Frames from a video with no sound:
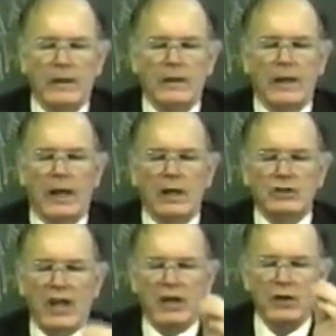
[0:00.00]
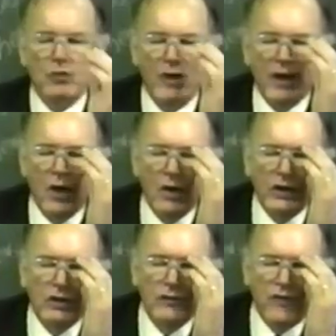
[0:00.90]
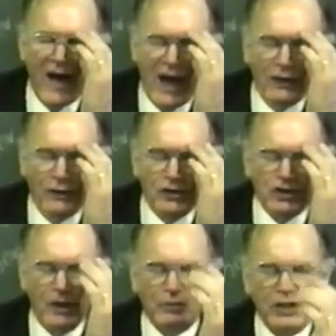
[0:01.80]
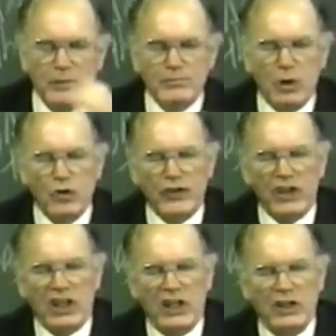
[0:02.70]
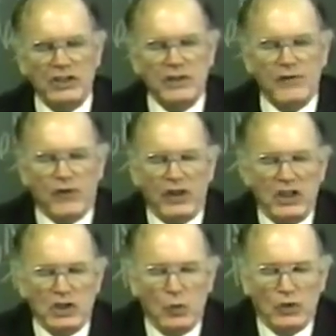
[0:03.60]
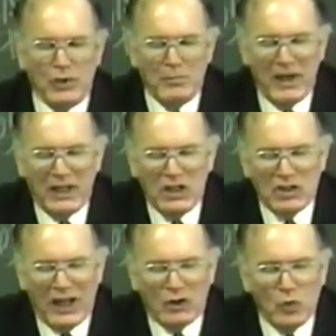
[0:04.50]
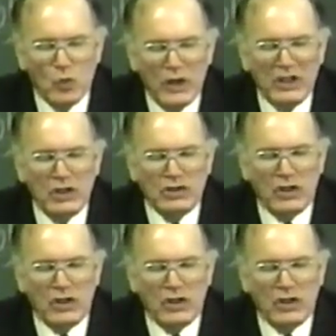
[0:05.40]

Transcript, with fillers: Alexander read all he could find on the subject, both in English and French, and was amazed at the weakness of the